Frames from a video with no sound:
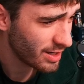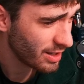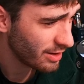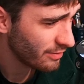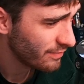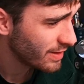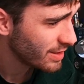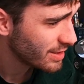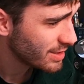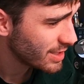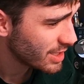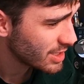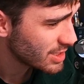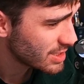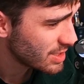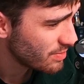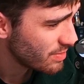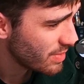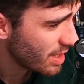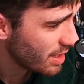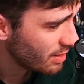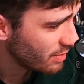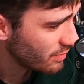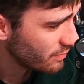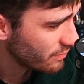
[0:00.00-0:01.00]
and I think that's the
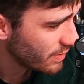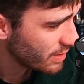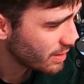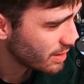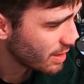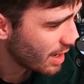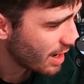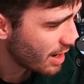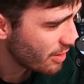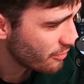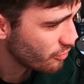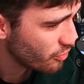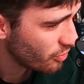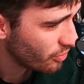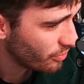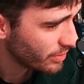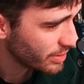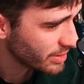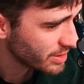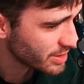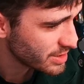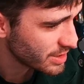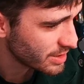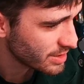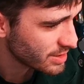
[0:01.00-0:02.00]
main thing that everyone
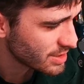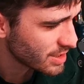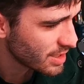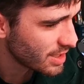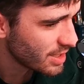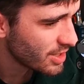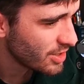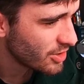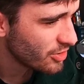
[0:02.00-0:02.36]
wanted,